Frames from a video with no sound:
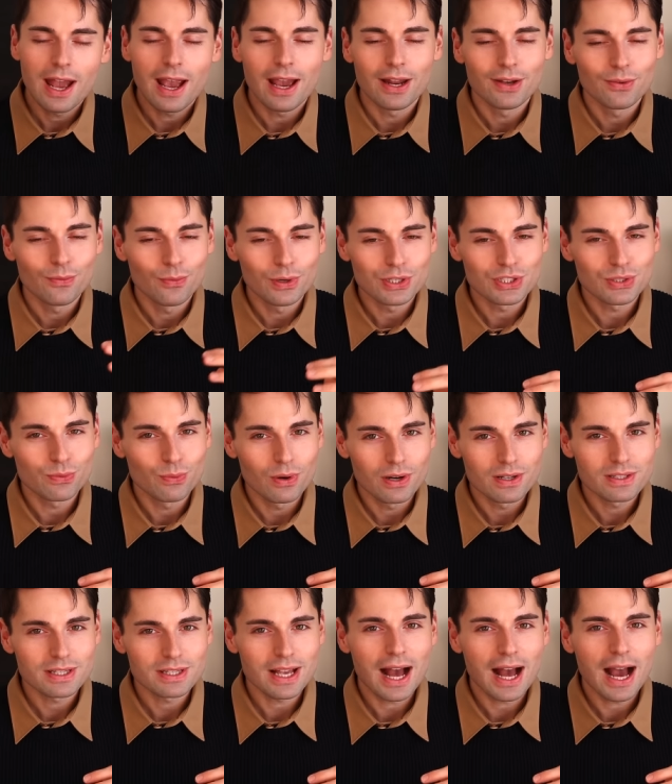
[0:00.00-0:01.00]
and which
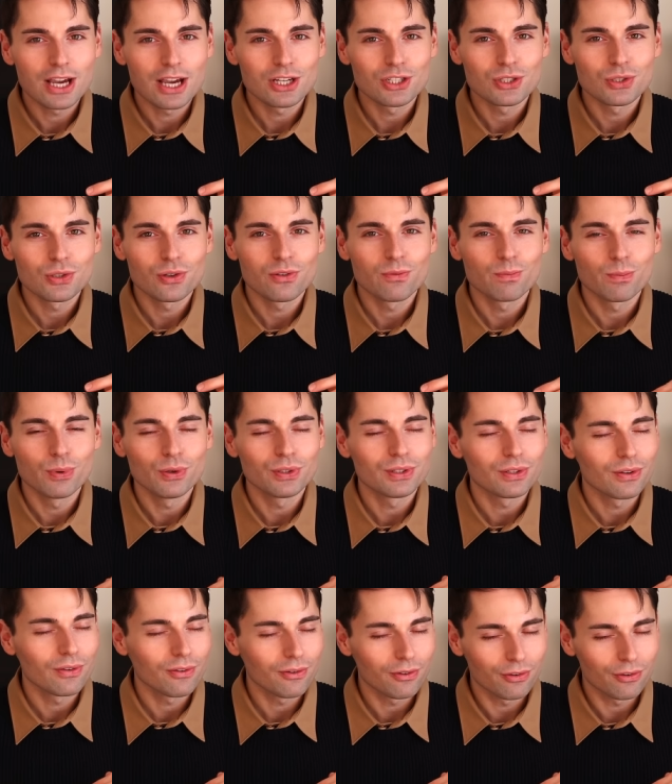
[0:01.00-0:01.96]
ones I should have put